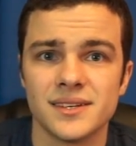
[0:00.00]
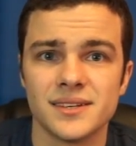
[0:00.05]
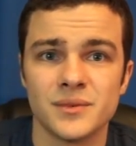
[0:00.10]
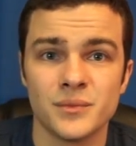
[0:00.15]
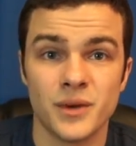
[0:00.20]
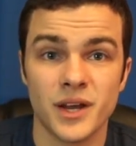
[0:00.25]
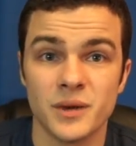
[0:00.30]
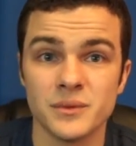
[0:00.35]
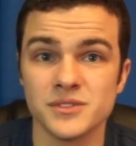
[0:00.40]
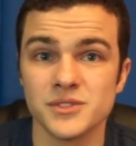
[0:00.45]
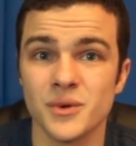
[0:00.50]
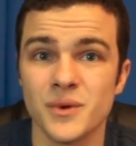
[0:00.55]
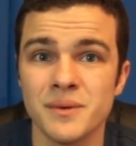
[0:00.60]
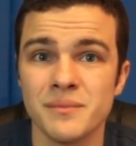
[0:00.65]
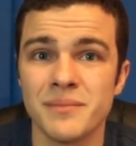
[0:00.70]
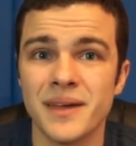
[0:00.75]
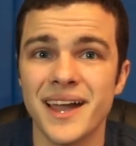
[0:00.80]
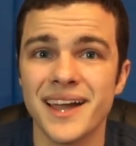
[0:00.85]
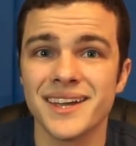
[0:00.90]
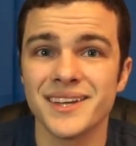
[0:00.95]
when I was going
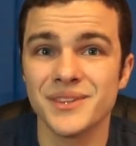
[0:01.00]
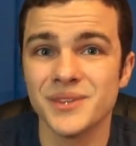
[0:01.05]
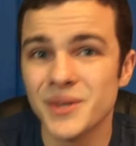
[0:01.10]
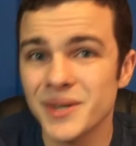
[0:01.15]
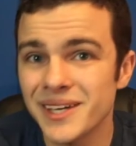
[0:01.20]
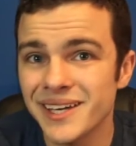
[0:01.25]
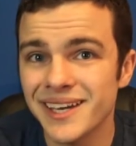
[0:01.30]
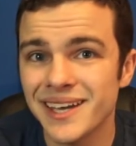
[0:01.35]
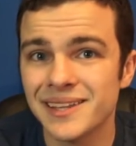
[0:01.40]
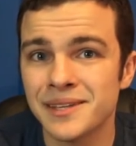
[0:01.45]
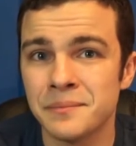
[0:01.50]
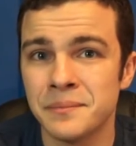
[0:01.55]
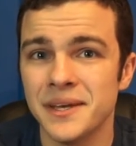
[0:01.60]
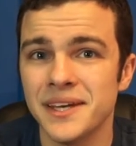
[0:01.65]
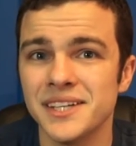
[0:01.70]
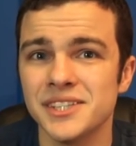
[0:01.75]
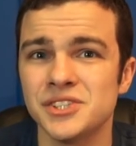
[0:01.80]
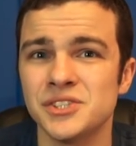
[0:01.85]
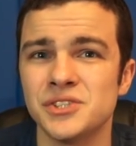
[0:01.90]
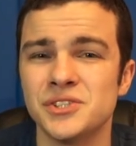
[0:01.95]
back and looking at the
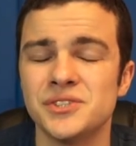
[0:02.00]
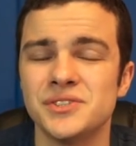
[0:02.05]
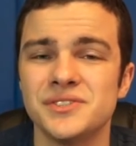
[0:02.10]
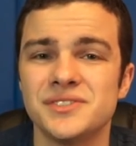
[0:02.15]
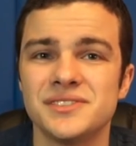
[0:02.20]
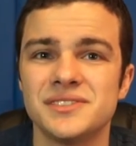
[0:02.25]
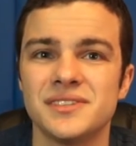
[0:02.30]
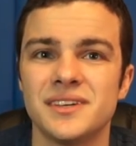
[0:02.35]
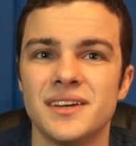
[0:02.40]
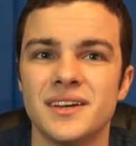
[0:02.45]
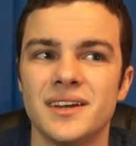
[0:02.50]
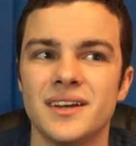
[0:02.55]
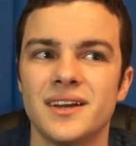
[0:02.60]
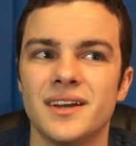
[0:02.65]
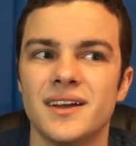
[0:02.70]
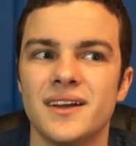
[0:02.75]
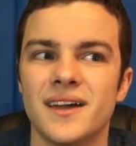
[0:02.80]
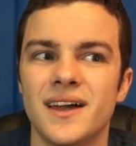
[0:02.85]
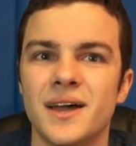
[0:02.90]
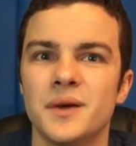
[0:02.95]
pictures,
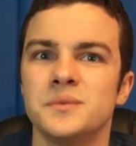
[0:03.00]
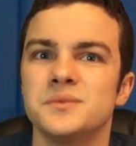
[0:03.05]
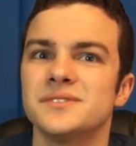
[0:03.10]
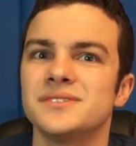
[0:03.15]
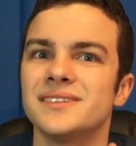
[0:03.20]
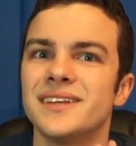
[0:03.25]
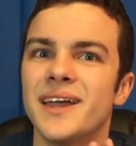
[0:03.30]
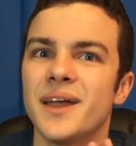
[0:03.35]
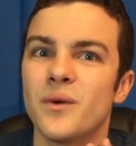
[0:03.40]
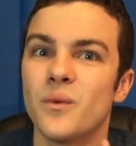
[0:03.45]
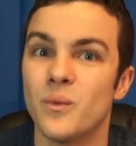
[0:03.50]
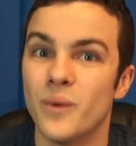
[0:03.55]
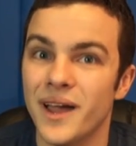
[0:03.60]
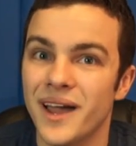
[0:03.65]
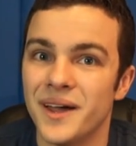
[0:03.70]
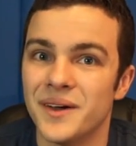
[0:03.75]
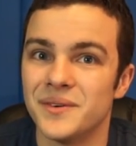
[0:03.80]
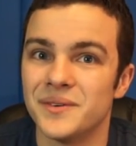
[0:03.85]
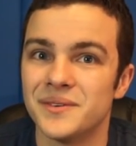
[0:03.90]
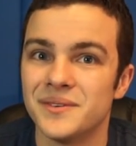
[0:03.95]
I was like,
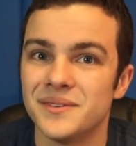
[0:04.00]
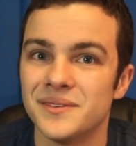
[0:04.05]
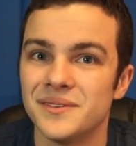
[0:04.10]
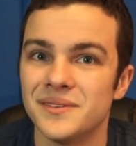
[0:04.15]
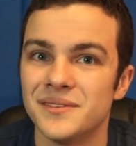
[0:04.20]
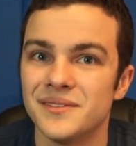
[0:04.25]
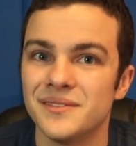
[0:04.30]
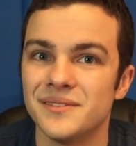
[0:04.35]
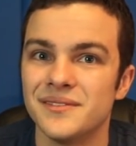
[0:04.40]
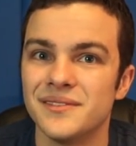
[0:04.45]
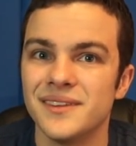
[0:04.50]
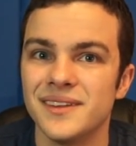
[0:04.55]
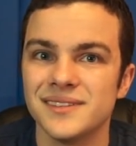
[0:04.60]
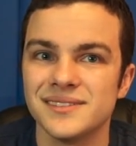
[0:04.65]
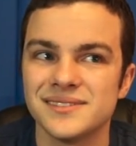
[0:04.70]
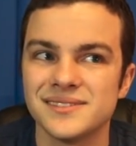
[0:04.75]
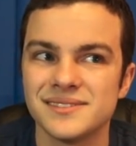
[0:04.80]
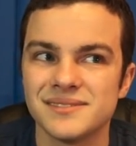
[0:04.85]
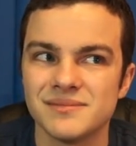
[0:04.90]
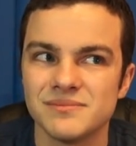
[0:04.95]
wow,
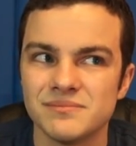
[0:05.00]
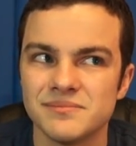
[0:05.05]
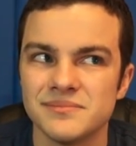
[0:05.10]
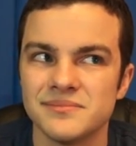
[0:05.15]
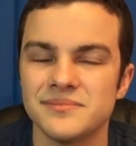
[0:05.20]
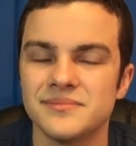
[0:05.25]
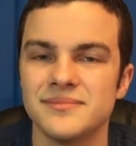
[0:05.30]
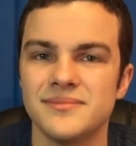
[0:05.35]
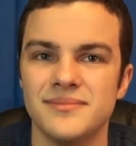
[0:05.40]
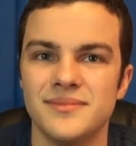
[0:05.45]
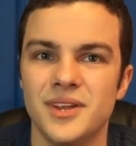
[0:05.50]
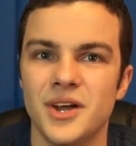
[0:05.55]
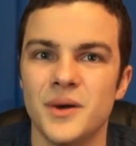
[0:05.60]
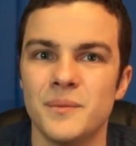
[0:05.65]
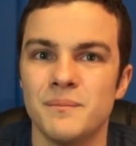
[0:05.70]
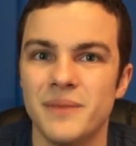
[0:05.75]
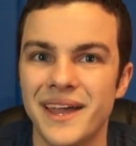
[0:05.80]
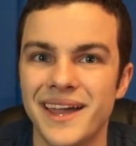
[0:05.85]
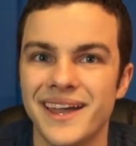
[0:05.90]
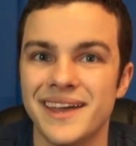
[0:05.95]
that's
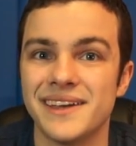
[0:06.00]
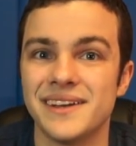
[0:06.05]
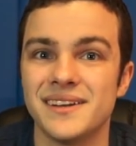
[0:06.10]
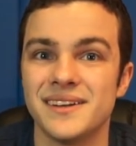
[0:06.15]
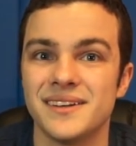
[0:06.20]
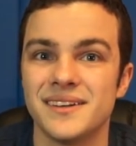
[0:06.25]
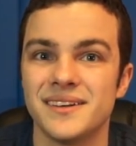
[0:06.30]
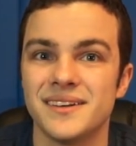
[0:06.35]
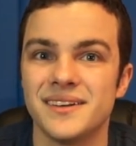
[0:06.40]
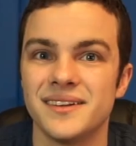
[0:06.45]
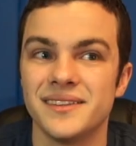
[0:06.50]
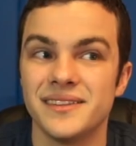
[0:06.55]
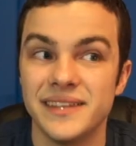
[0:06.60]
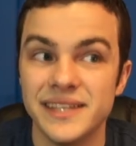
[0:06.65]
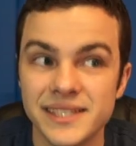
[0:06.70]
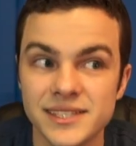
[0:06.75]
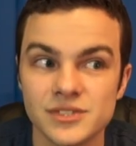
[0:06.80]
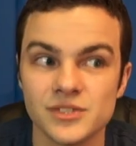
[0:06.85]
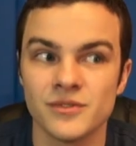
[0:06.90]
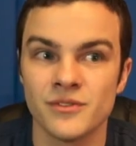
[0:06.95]
not bad.
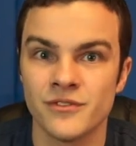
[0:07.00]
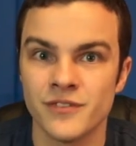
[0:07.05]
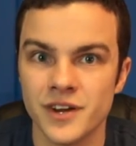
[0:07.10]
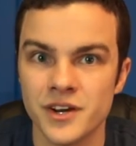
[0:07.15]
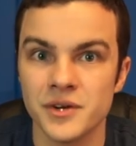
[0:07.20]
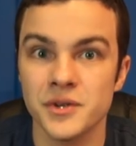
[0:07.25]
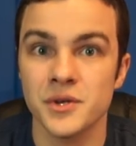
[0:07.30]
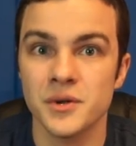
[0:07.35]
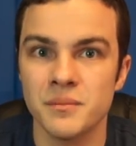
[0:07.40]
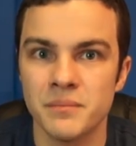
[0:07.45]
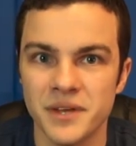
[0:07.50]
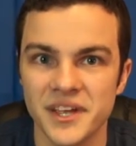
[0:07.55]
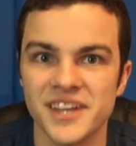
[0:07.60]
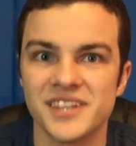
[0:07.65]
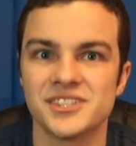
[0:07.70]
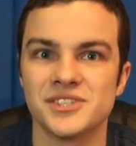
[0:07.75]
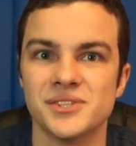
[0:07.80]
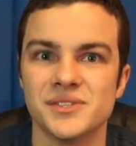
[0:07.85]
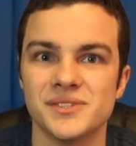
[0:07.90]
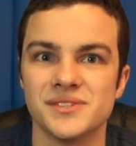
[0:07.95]
These are very good
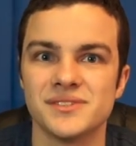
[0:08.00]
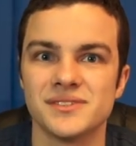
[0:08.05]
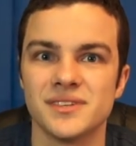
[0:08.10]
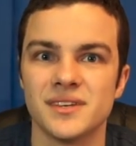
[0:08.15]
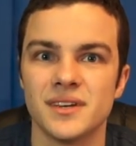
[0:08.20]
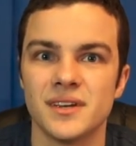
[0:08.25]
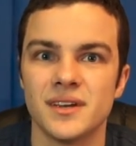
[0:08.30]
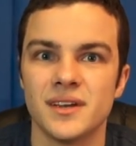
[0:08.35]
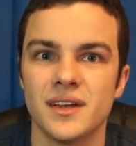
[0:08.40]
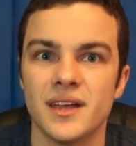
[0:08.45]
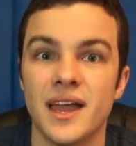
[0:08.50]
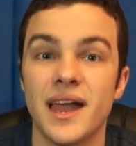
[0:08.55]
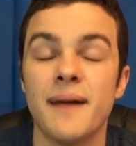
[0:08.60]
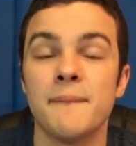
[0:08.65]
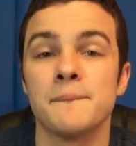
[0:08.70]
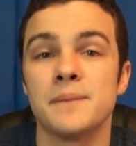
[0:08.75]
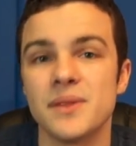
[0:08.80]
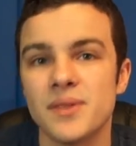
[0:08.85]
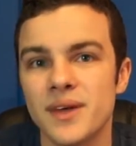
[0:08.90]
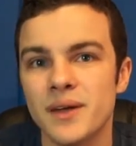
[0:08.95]
pictures.
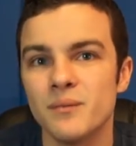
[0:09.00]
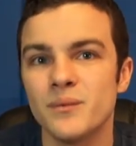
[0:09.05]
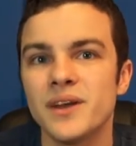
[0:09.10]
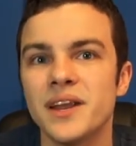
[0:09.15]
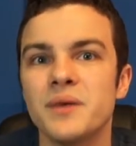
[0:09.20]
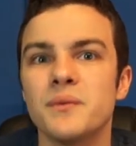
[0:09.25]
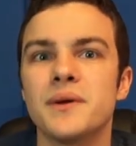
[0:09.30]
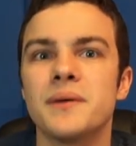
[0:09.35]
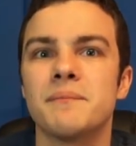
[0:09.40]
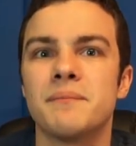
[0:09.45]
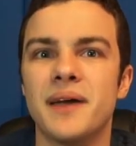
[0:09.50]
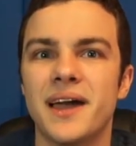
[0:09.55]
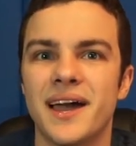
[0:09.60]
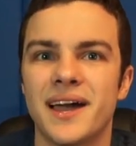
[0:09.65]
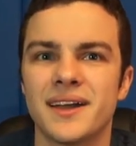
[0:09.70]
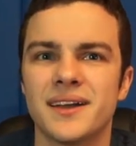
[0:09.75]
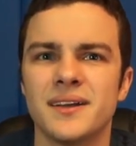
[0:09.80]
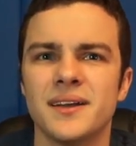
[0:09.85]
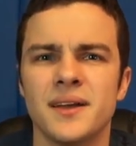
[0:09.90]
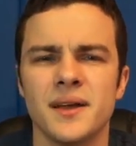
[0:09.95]
But then when I went
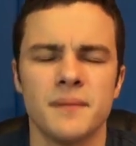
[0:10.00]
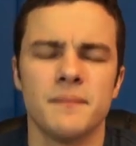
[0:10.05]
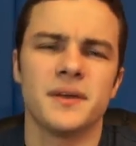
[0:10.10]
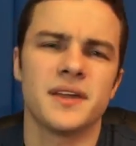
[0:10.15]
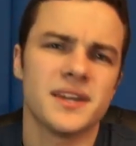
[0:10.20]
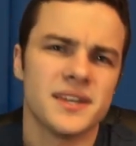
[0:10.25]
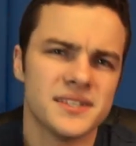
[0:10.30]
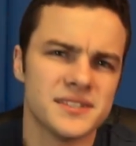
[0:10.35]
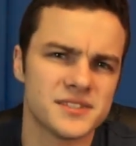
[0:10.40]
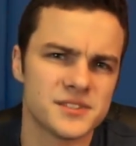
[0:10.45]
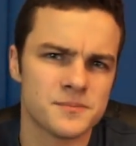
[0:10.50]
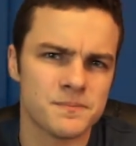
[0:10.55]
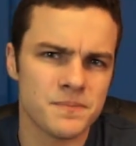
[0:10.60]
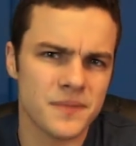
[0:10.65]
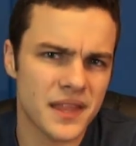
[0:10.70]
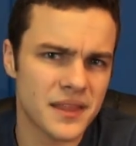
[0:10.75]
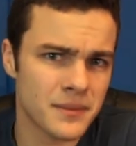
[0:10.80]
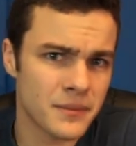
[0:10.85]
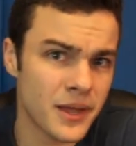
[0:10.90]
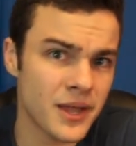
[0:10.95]
back, because
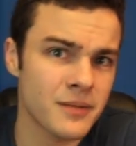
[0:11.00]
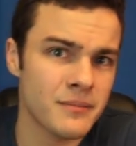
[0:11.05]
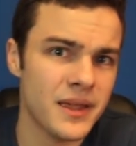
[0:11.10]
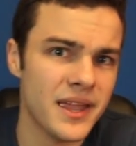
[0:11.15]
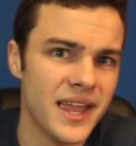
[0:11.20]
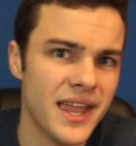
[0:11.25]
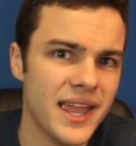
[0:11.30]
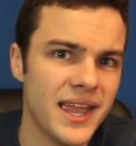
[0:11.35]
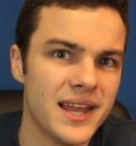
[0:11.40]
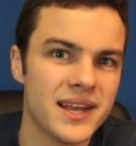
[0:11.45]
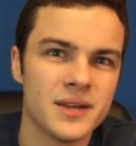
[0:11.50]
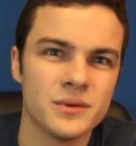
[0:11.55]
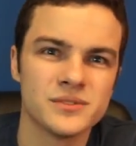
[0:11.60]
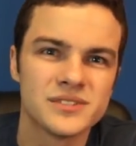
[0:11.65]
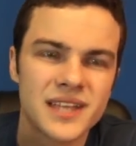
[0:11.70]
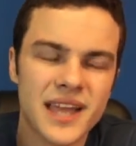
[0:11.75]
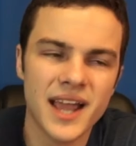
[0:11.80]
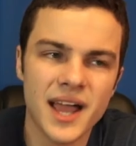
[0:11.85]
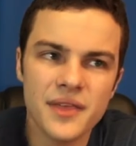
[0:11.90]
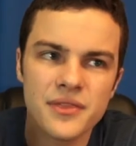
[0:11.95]
in the back of my head, I was
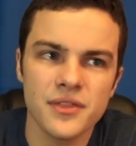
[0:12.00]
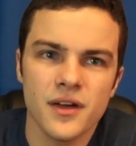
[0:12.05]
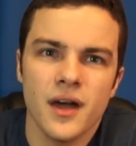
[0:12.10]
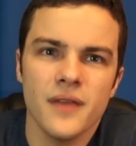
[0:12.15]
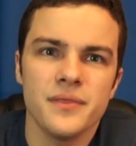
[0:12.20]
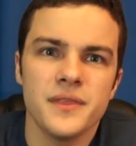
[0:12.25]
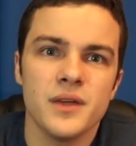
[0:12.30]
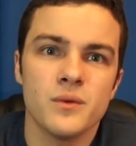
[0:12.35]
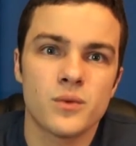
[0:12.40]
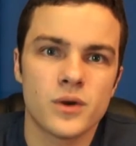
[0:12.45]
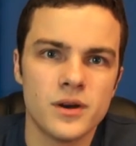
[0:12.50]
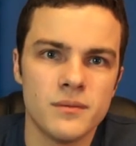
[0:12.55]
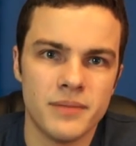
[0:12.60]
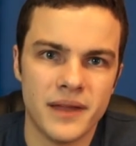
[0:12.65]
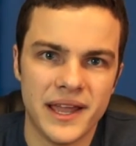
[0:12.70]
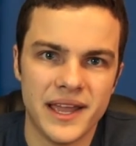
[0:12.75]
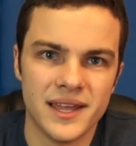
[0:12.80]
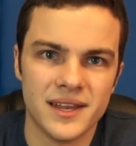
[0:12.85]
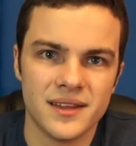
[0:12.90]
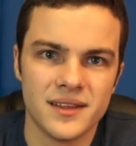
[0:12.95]
I thought they were
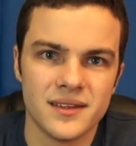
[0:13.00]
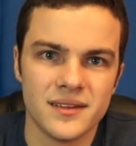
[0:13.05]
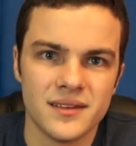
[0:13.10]
bad.